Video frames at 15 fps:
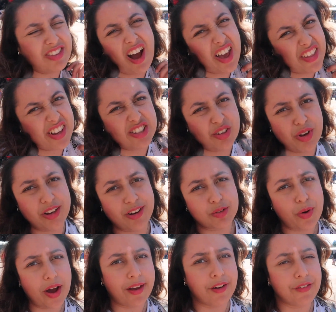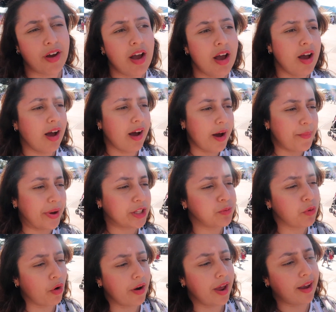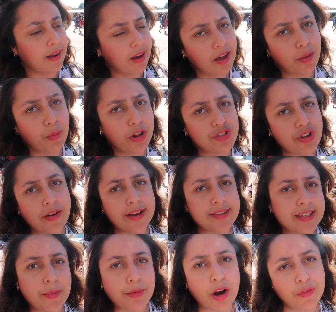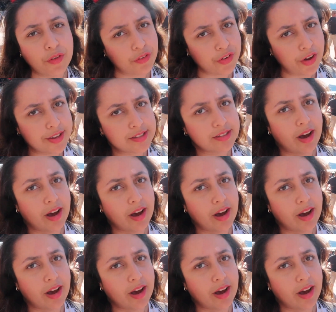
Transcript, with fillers: I think it's a really good way of um, exploring uh, the World Showcase in Epcot for the first